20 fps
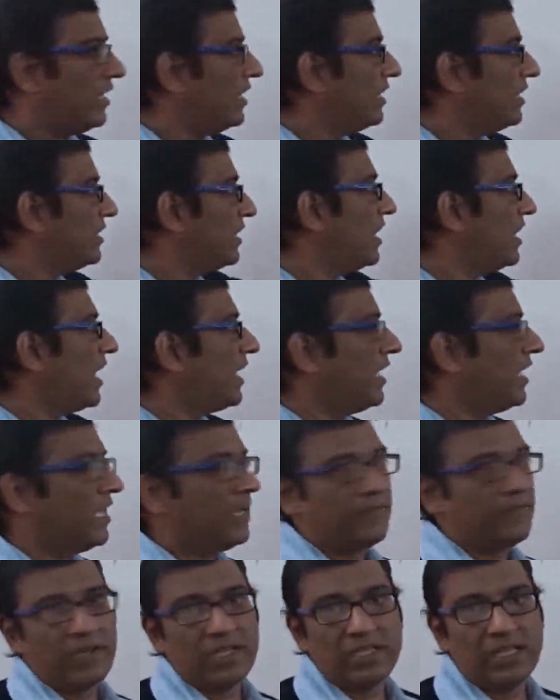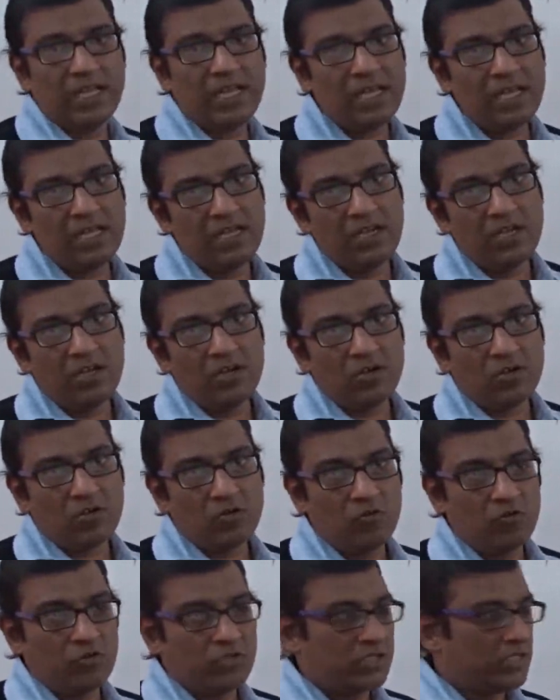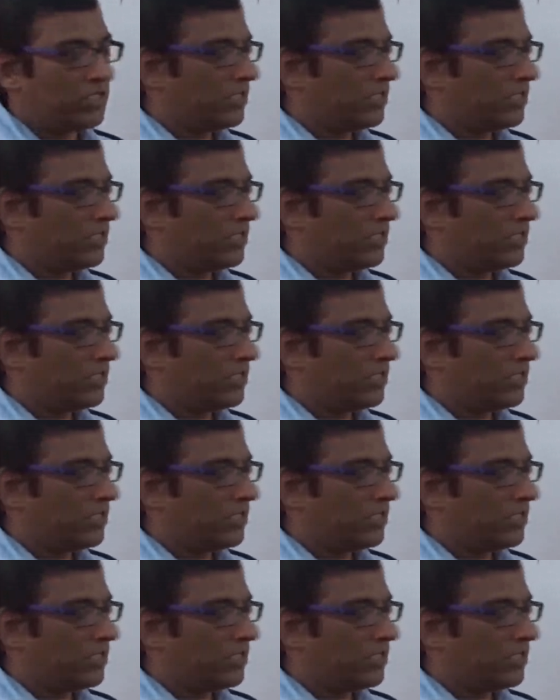easily identify the cost.